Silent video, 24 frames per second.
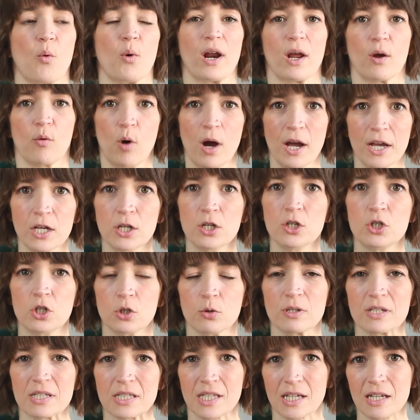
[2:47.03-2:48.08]
What I want you to
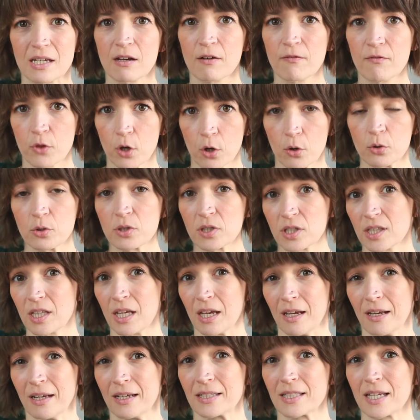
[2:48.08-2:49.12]
do is think of those
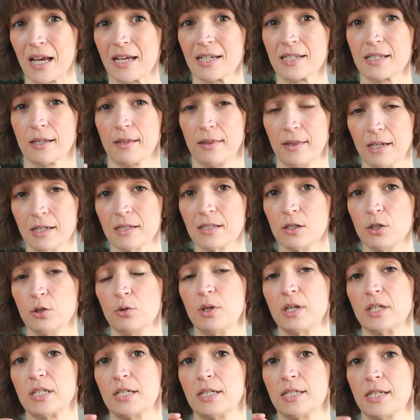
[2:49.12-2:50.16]
things as the things that you
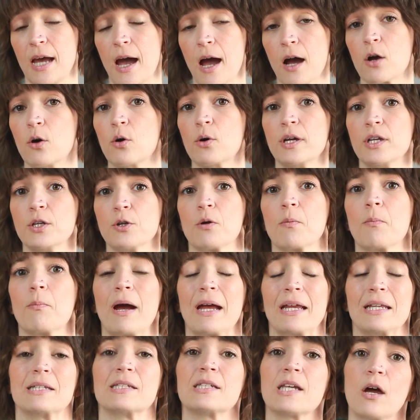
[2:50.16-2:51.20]
get to tackle in your
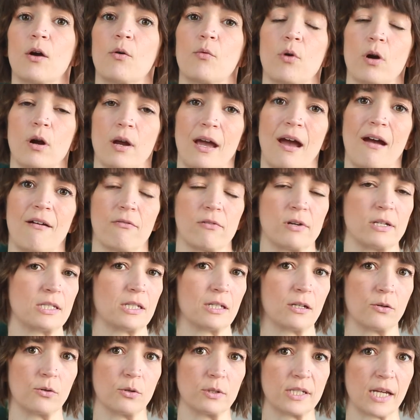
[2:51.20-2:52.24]
mindset work every
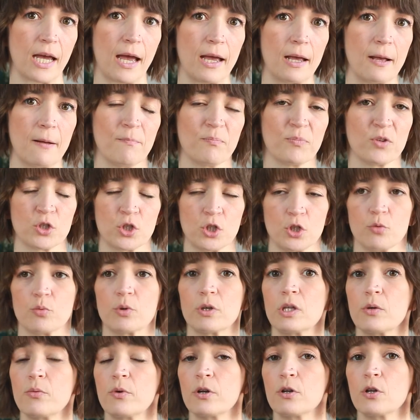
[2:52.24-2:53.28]
single day. So you
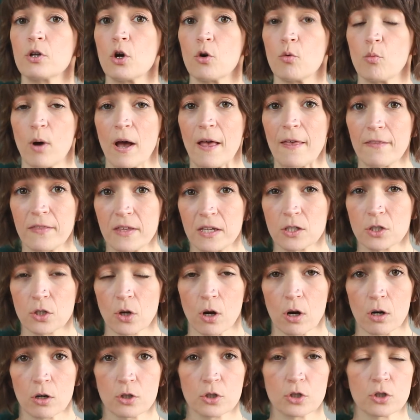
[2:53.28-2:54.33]
really want to know what these
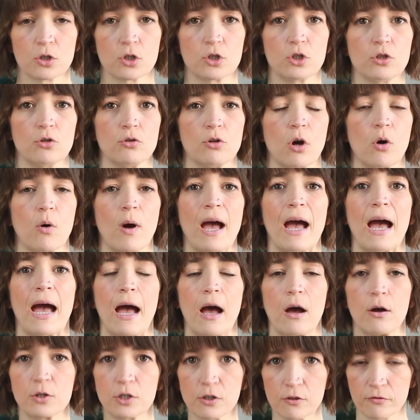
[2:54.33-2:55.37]
are so that you know
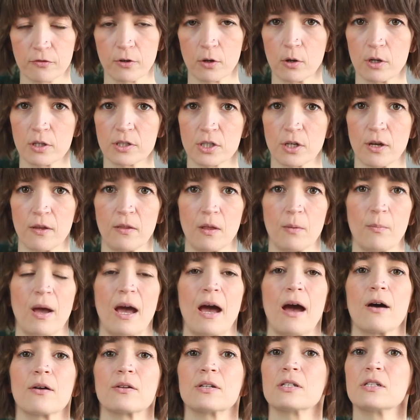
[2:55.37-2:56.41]
how to focus on them,
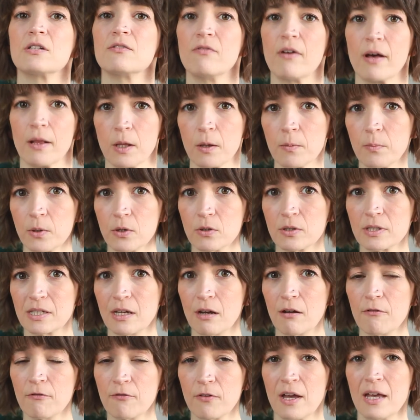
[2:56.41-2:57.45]
how to develop
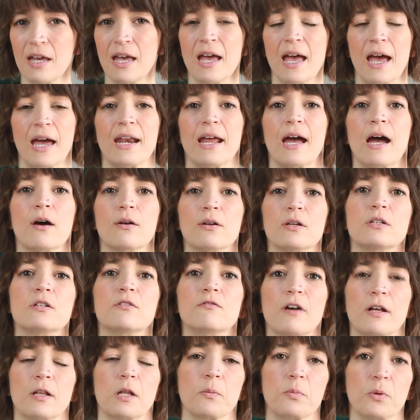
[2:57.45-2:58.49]
yourself, and how to
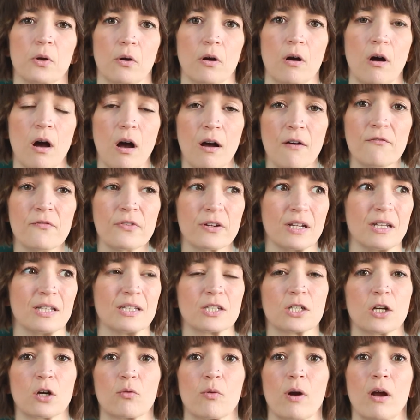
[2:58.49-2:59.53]
develop your
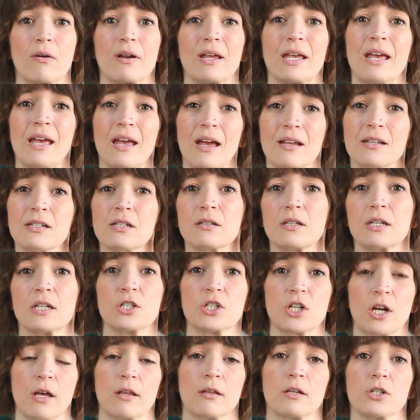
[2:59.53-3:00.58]
confidence around handling
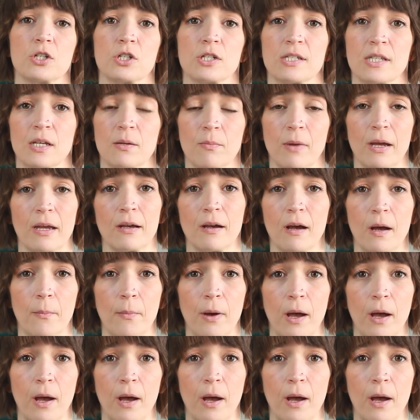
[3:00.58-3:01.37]
challenges that might come